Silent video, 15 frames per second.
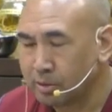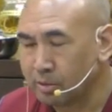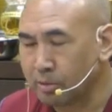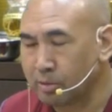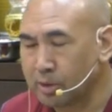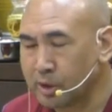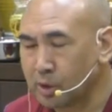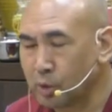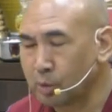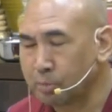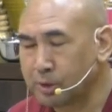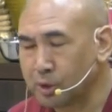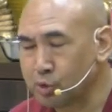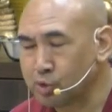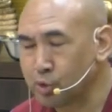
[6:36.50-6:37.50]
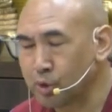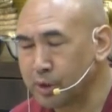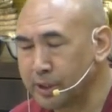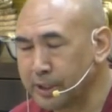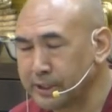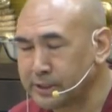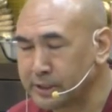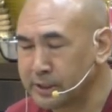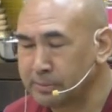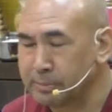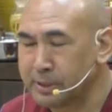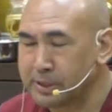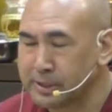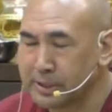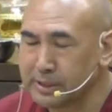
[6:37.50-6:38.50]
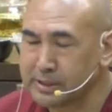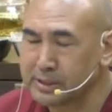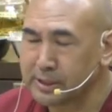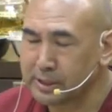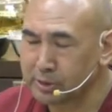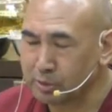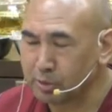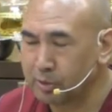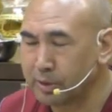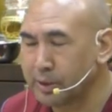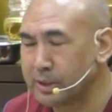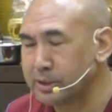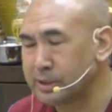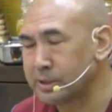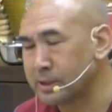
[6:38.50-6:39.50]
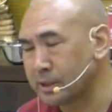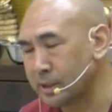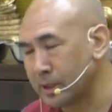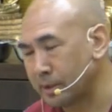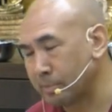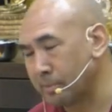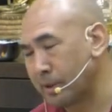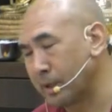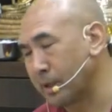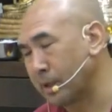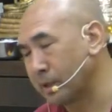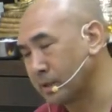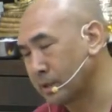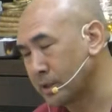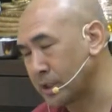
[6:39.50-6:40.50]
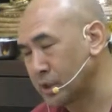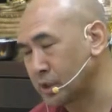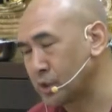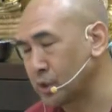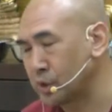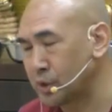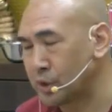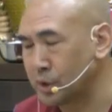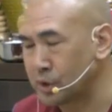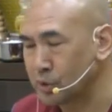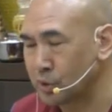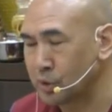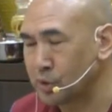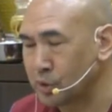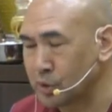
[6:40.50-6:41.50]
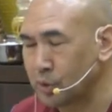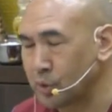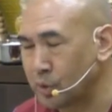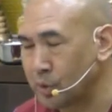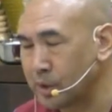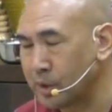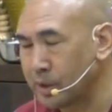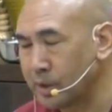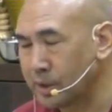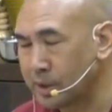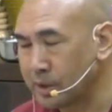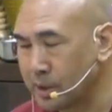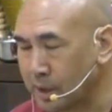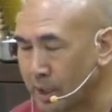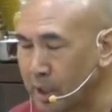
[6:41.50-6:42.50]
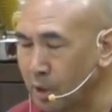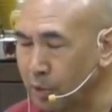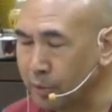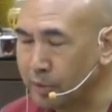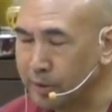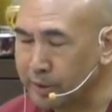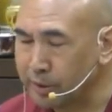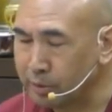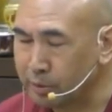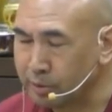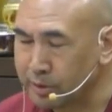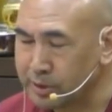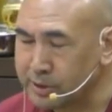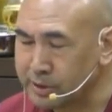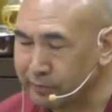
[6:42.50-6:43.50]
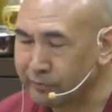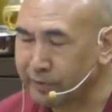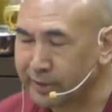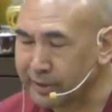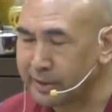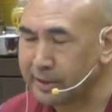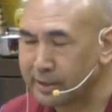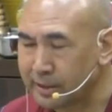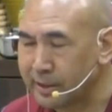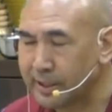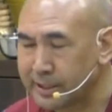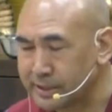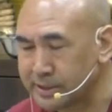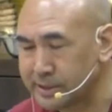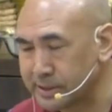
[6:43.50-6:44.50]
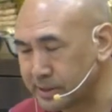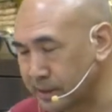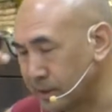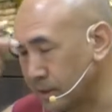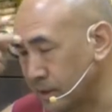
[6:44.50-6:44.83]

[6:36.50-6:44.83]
order of the 12 links: independence, ignorance, karma, consciousness, so and so. How, you know, the suffering arise.